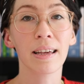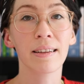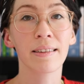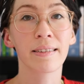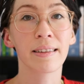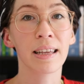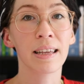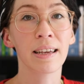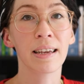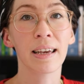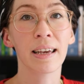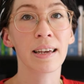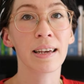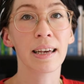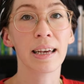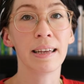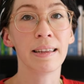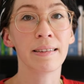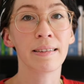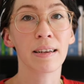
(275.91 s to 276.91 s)
Singing
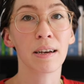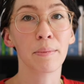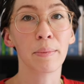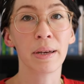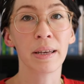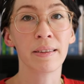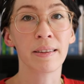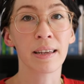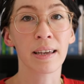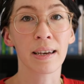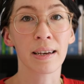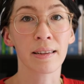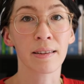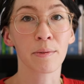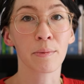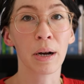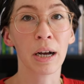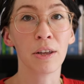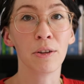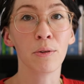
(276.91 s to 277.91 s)
is amazing
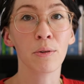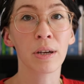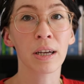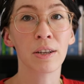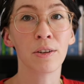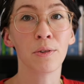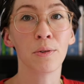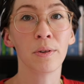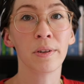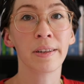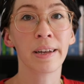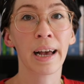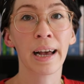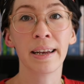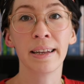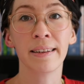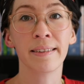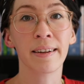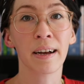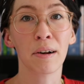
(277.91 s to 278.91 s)
as well. You can do it
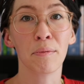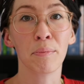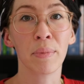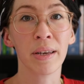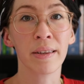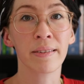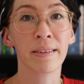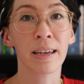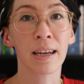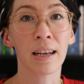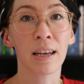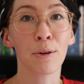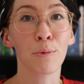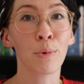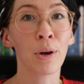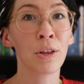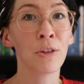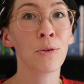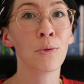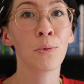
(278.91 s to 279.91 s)
anytime, basically.
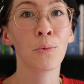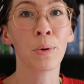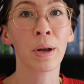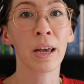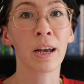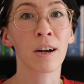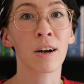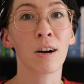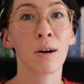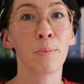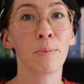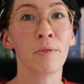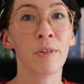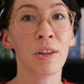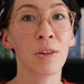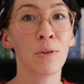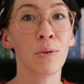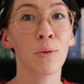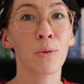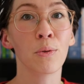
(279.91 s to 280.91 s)
When you wake up,
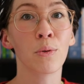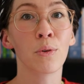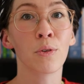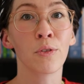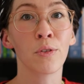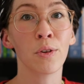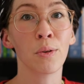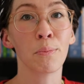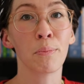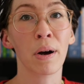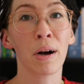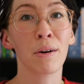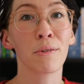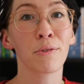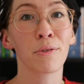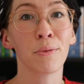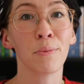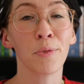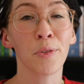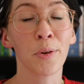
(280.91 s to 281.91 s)
when you go to the
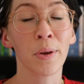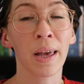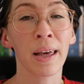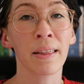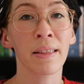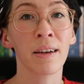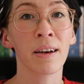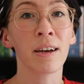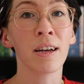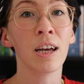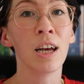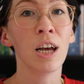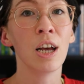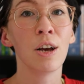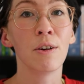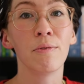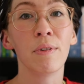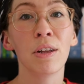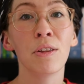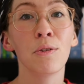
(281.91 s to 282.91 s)
bathroom together,
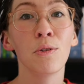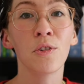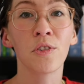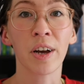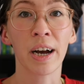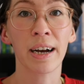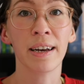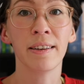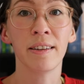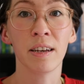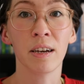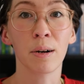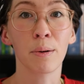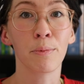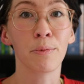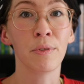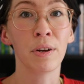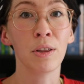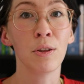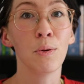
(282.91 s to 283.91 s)
when you tidy
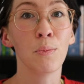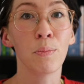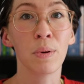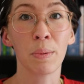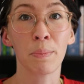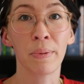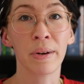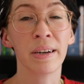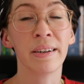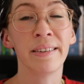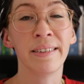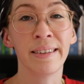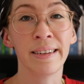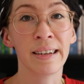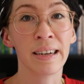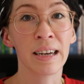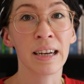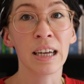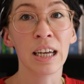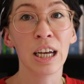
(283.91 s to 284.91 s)
up, when you prepare
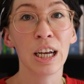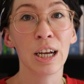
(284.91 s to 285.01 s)
dinner,